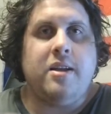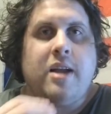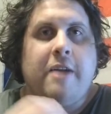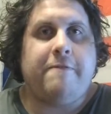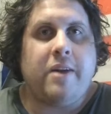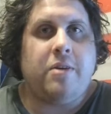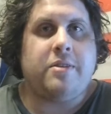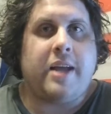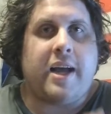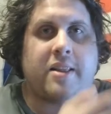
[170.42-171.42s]
I found
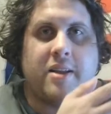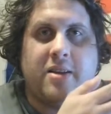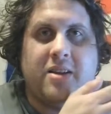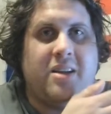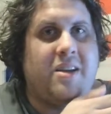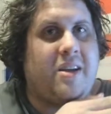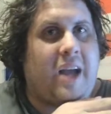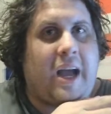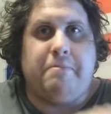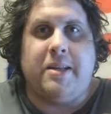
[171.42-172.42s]
that
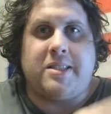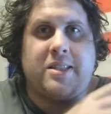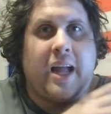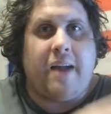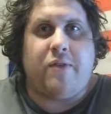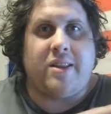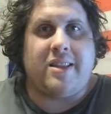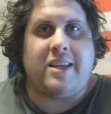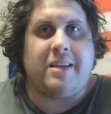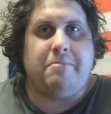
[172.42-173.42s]
amidst
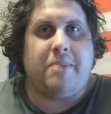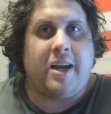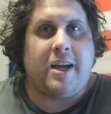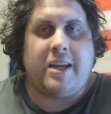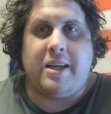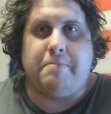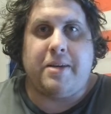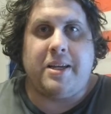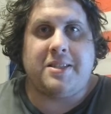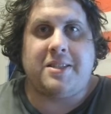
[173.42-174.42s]
everything in my
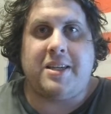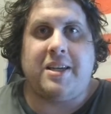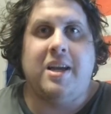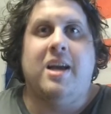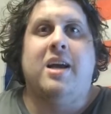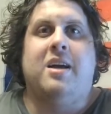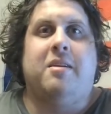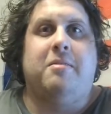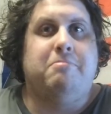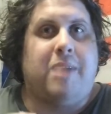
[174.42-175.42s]
PC,
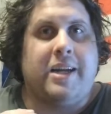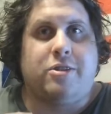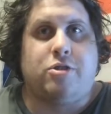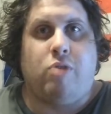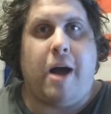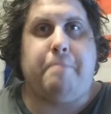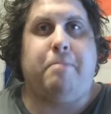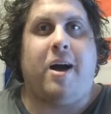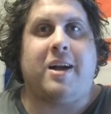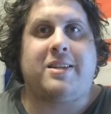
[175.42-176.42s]
my
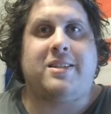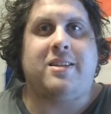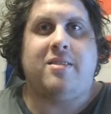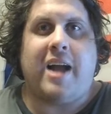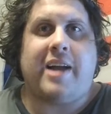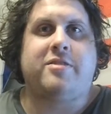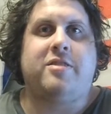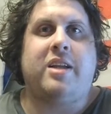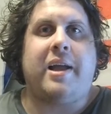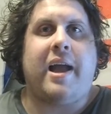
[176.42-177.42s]
Dropbox
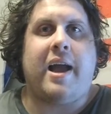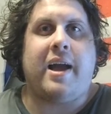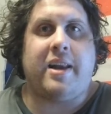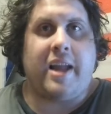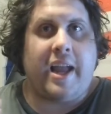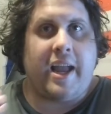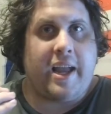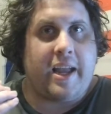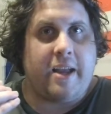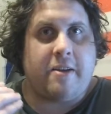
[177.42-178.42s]
actually had
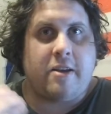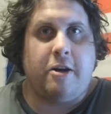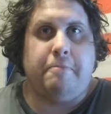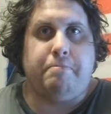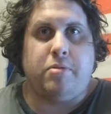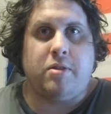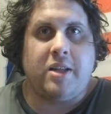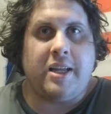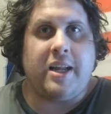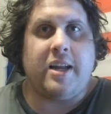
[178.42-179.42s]
a
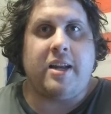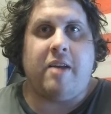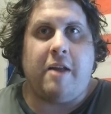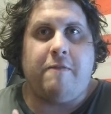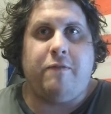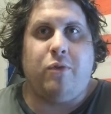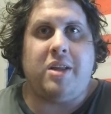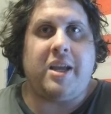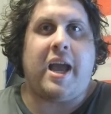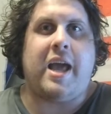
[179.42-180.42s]
completed and
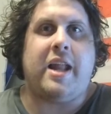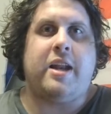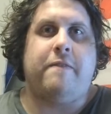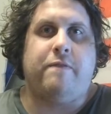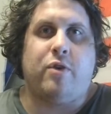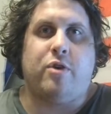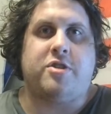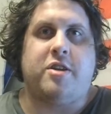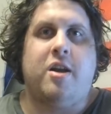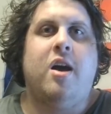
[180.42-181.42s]
fully edited
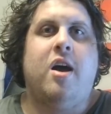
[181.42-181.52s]
version